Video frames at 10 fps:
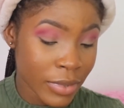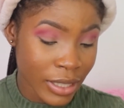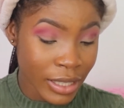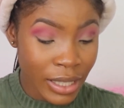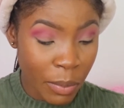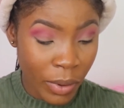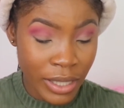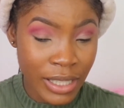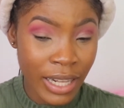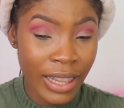
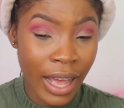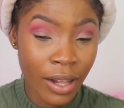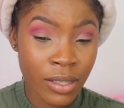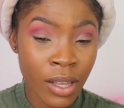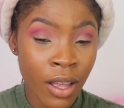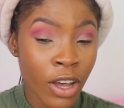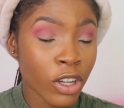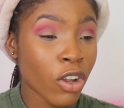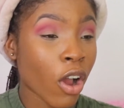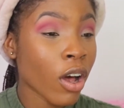disappointed that
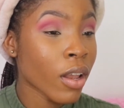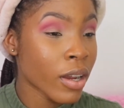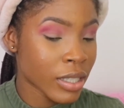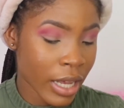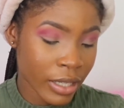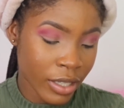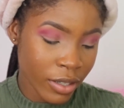the colors like